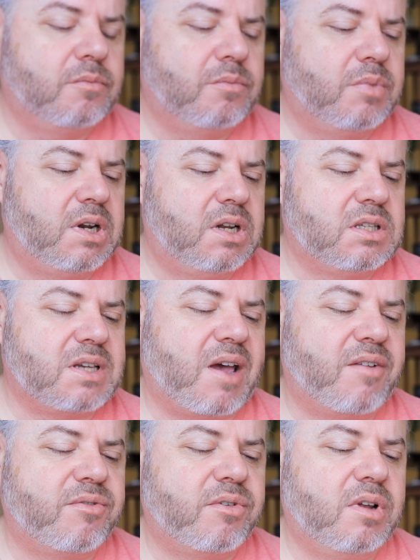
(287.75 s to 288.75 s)
But it's
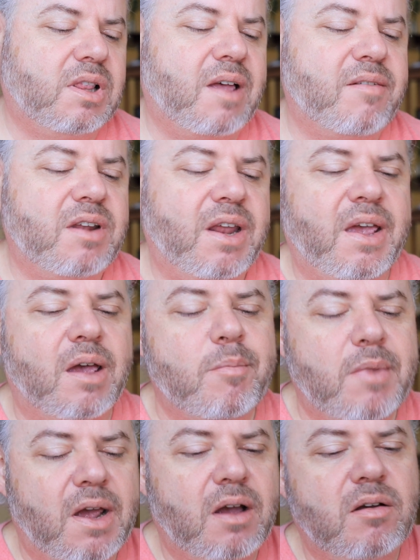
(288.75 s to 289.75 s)
after 11 a.m.
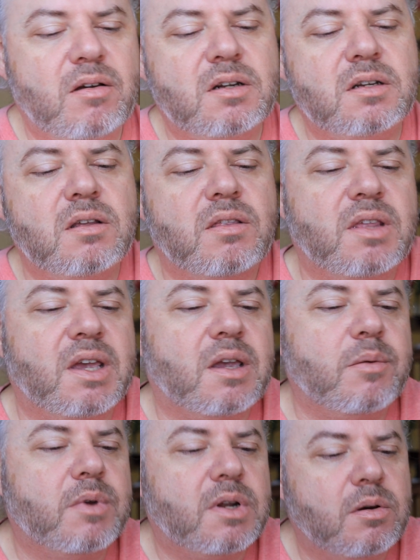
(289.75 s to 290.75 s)
now, and you think
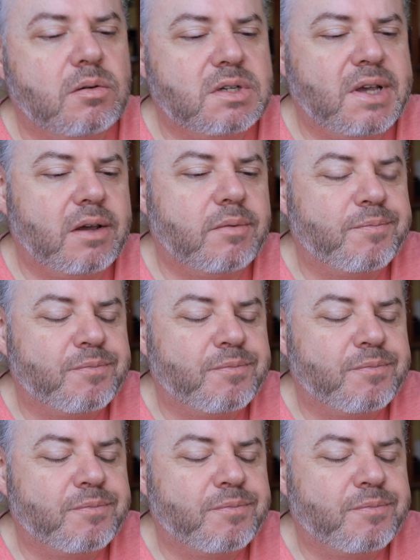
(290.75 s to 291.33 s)
it would go down.